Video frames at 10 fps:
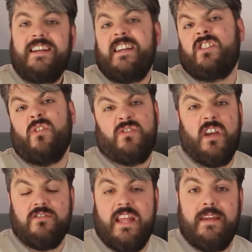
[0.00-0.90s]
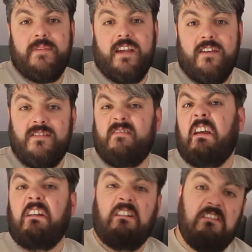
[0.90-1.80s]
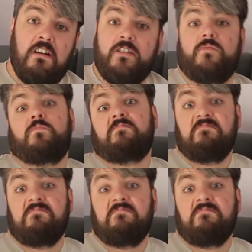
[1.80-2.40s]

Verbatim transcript: His horse goes lame, he goes, uh, God,